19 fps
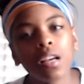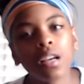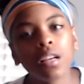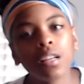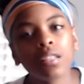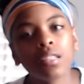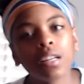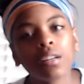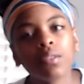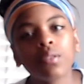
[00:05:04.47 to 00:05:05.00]
it
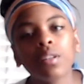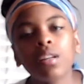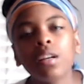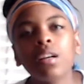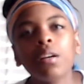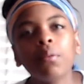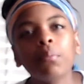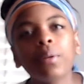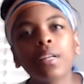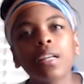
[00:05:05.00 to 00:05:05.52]
down?
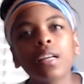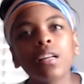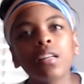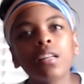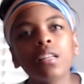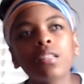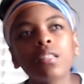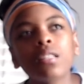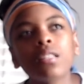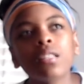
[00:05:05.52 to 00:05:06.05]

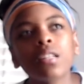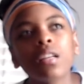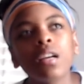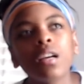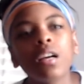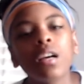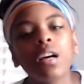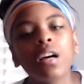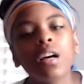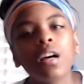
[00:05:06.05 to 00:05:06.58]
Because
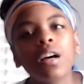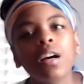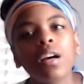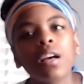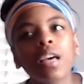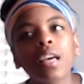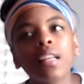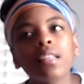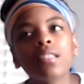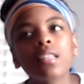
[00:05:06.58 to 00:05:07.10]

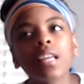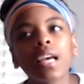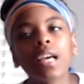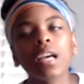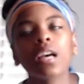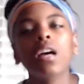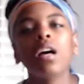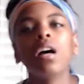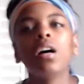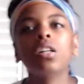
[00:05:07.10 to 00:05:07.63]
it's like
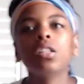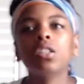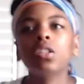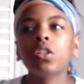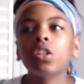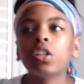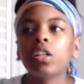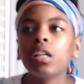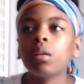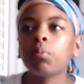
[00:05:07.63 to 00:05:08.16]
a
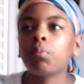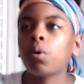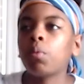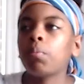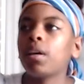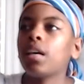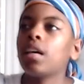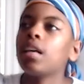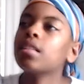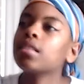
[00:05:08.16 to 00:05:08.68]
learning
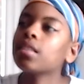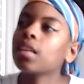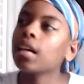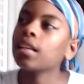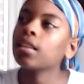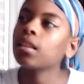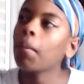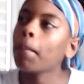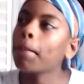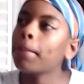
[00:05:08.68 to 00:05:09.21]
moment. It's like
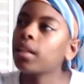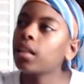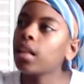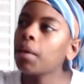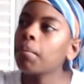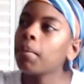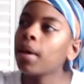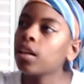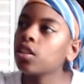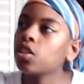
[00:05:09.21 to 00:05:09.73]
the
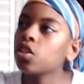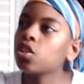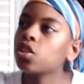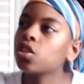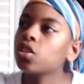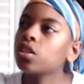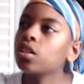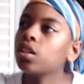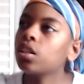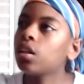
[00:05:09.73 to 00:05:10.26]
blemish,
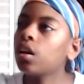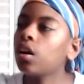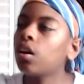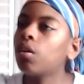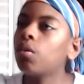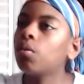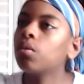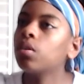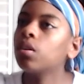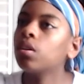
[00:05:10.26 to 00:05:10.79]
you
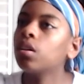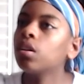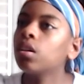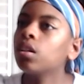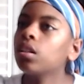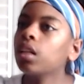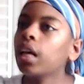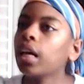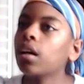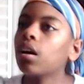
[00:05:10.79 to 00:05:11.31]
know,
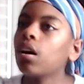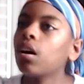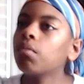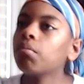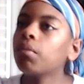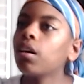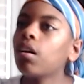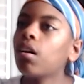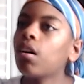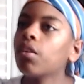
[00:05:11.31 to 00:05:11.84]
like on my
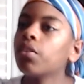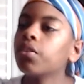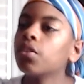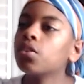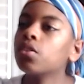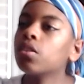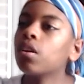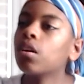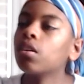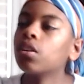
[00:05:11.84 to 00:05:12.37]
author
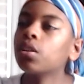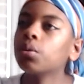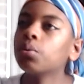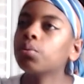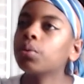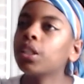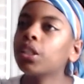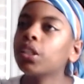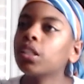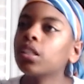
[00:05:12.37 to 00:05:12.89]

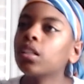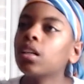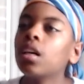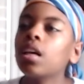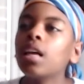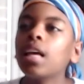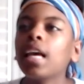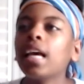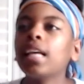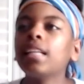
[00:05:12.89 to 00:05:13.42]
career.
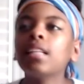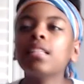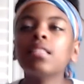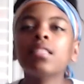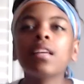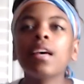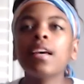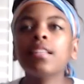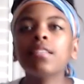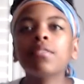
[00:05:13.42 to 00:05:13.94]
And
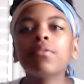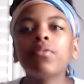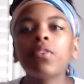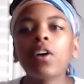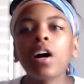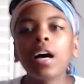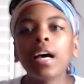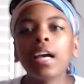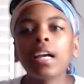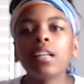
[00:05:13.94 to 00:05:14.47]
it's
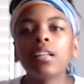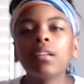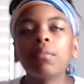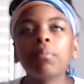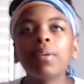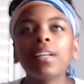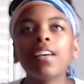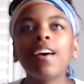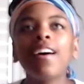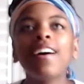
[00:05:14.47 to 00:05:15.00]
fine,
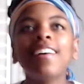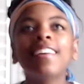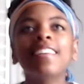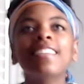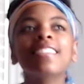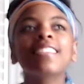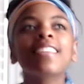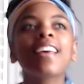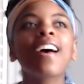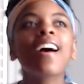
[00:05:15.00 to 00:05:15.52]
because
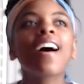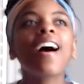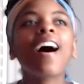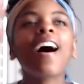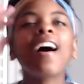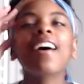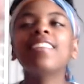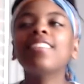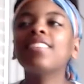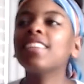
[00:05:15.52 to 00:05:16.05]

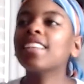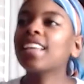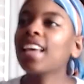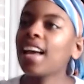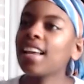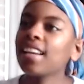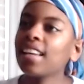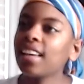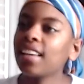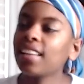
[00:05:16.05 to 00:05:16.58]
I look at
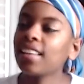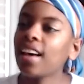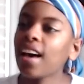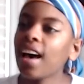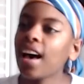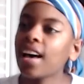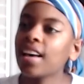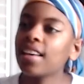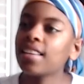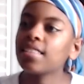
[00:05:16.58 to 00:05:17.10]
it
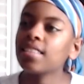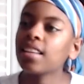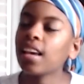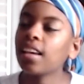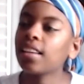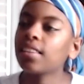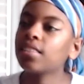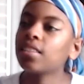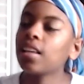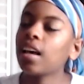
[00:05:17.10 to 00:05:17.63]
as
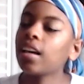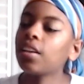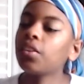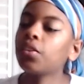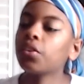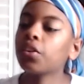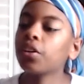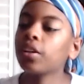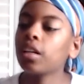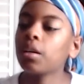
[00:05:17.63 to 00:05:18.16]
a
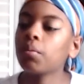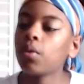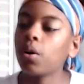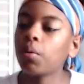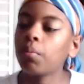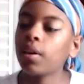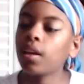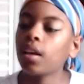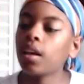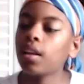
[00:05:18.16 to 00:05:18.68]
learning
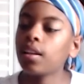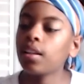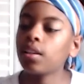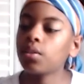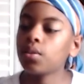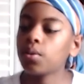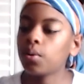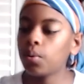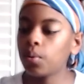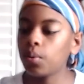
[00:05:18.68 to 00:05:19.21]
moment and a
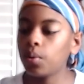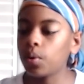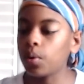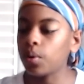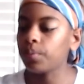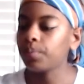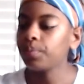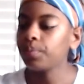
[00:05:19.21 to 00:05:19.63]
tool